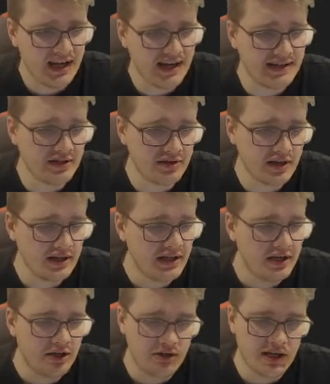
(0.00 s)
And then
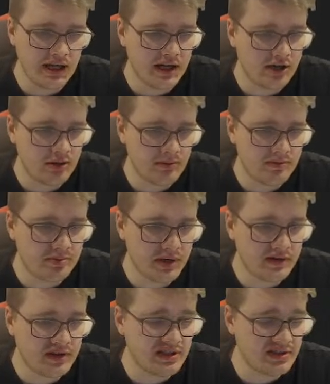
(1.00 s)
you get a couple of
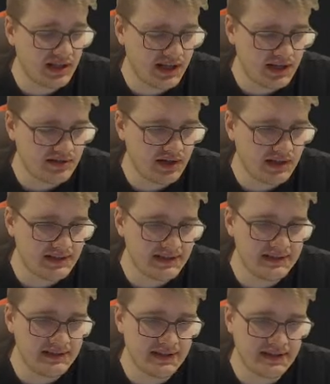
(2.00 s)

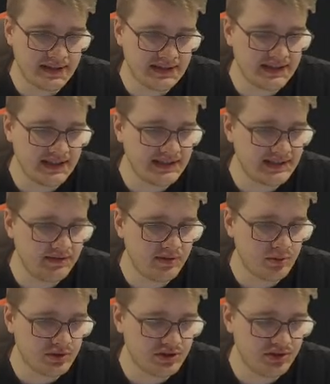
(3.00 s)
pre-generated TLS keys if
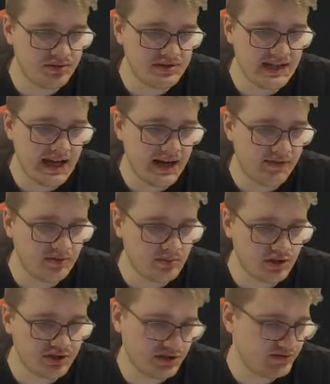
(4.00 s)
you want to use that out of the
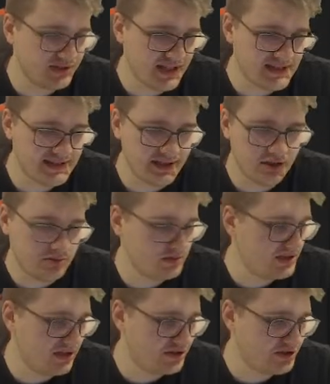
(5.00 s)
box just for testing.
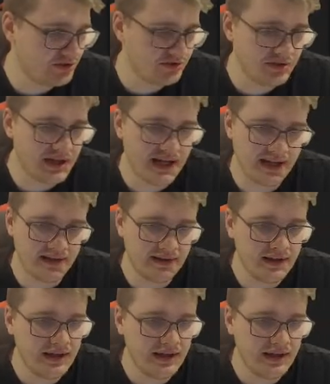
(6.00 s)
Obviously you shouldn't do that.